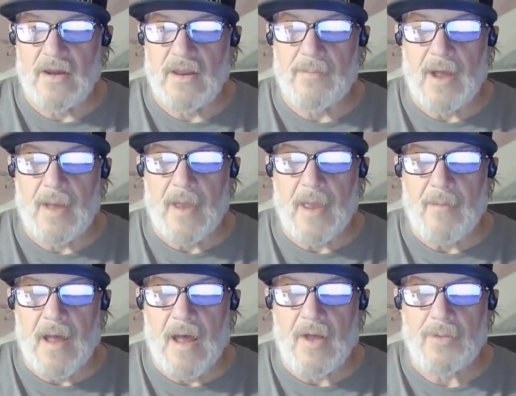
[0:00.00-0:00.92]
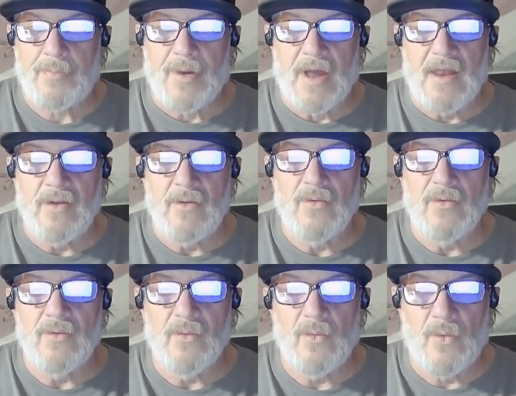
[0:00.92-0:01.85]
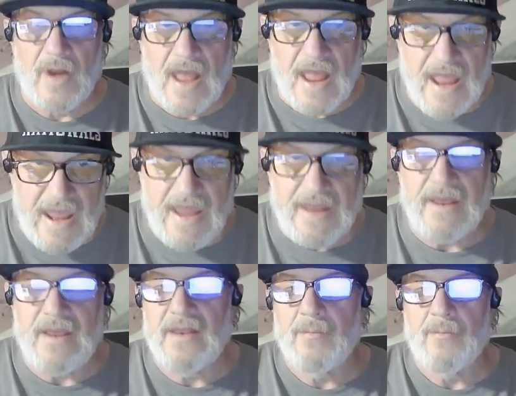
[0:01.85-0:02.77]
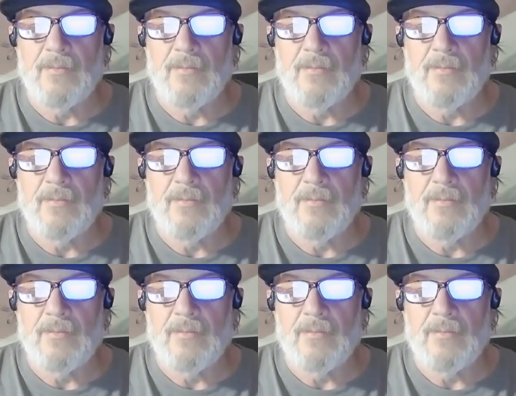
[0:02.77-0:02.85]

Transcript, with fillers: by my mouth. But when I ate it,